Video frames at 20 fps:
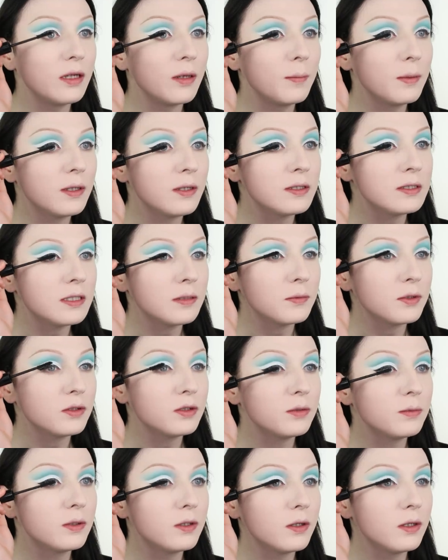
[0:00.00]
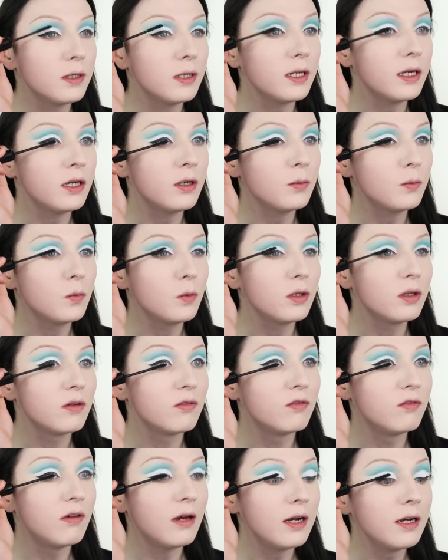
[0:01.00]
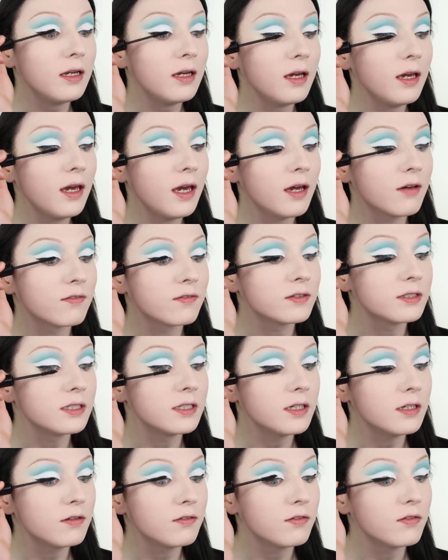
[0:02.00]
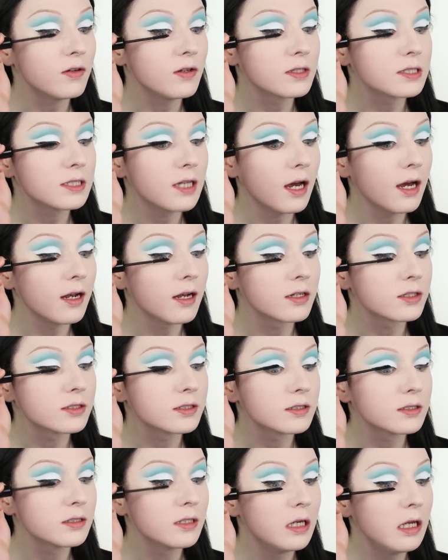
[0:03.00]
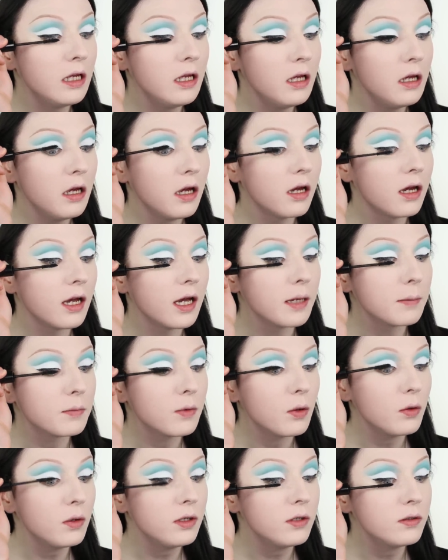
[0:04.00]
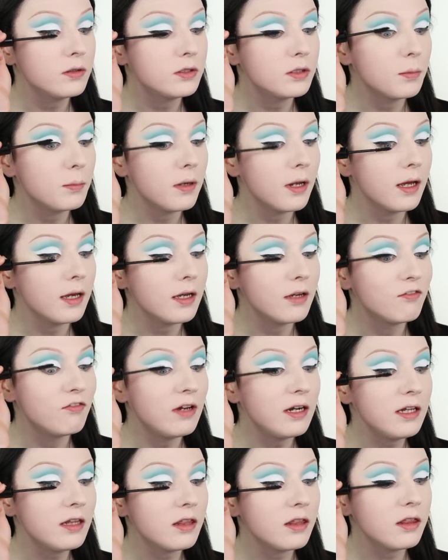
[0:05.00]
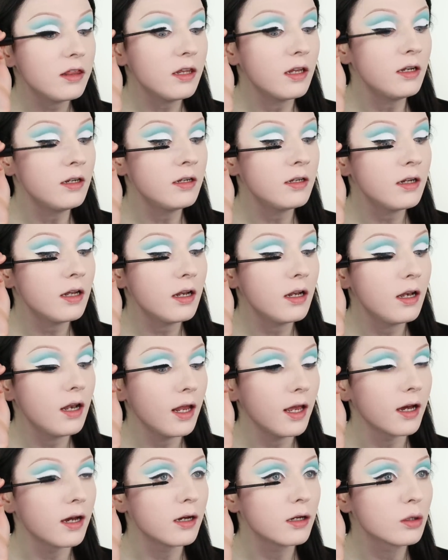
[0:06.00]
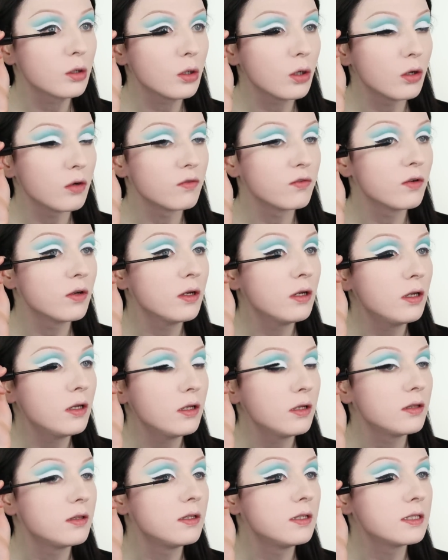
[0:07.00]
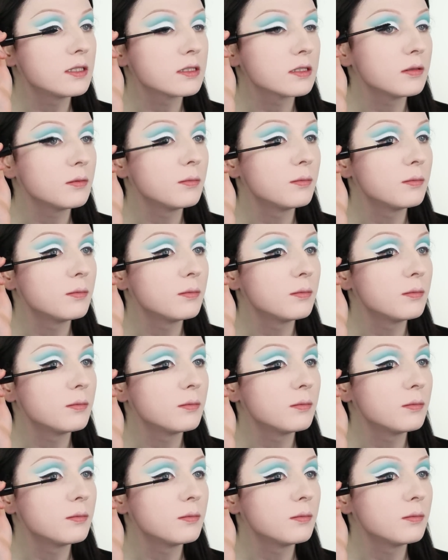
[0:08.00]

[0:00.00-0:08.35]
Now, because I'm going to be going in with very hefty false eyelashes, I'm only going to apply a very thin layer of this